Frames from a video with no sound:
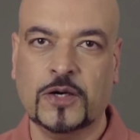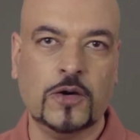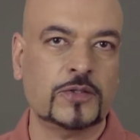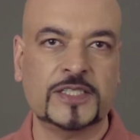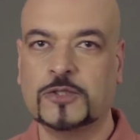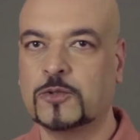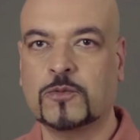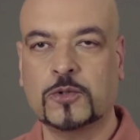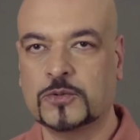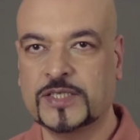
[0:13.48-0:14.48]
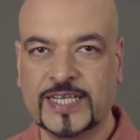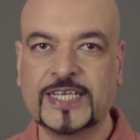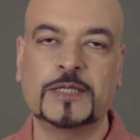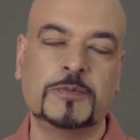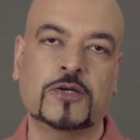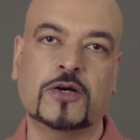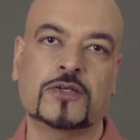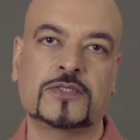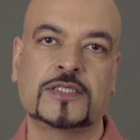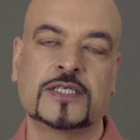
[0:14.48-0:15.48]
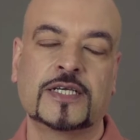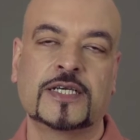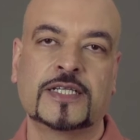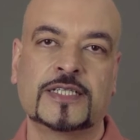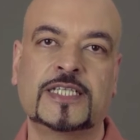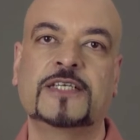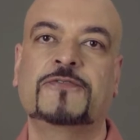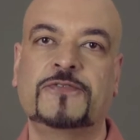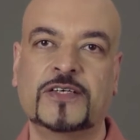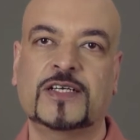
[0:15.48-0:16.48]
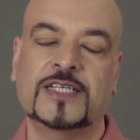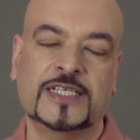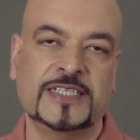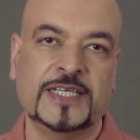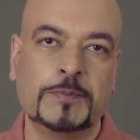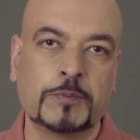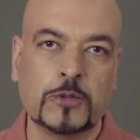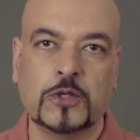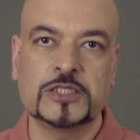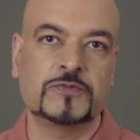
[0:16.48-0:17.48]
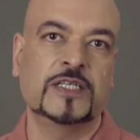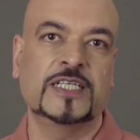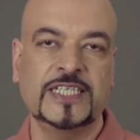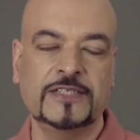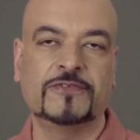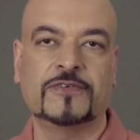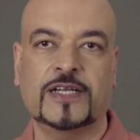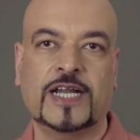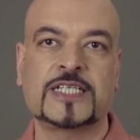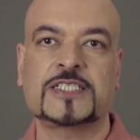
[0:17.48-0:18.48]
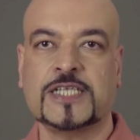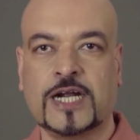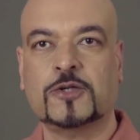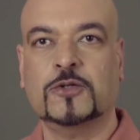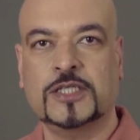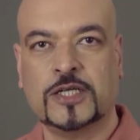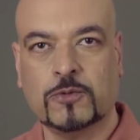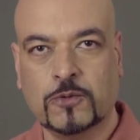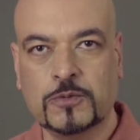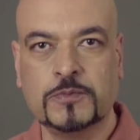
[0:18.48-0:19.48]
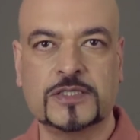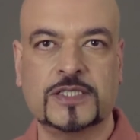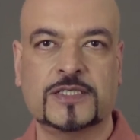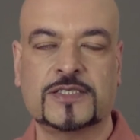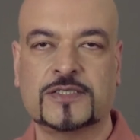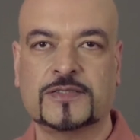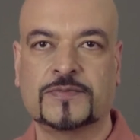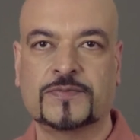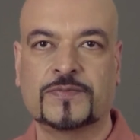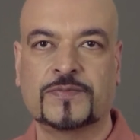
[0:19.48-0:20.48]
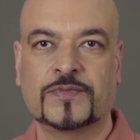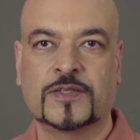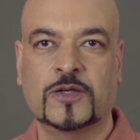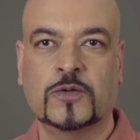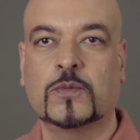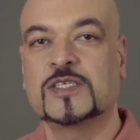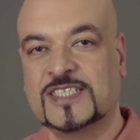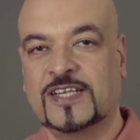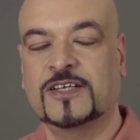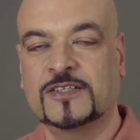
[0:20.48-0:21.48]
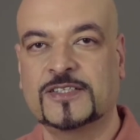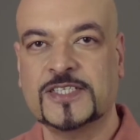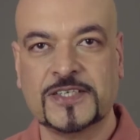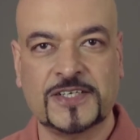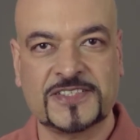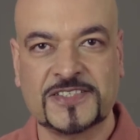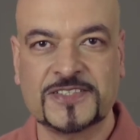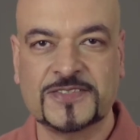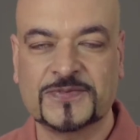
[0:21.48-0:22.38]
or they don't want to delegate because they fear that the employees will leave and start on their own business once they learn the secrets.